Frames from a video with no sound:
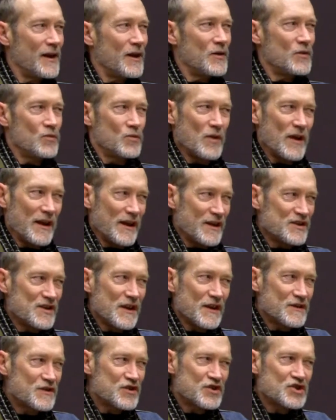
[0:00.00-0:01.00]
it,
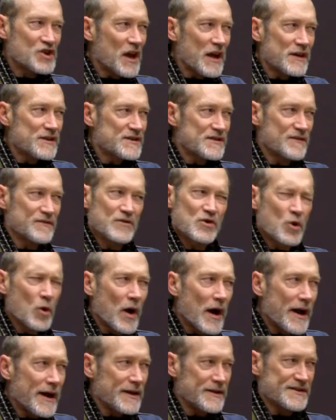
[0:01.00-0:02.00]
it's shades of
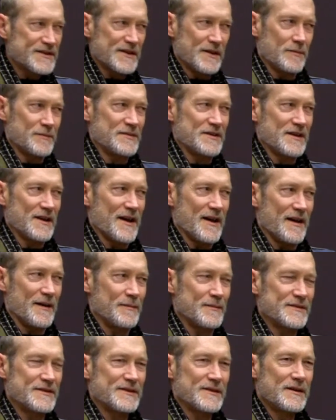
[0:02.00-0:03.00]
gray
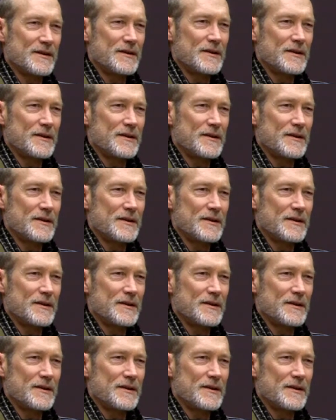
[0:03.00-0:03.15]
sometimes.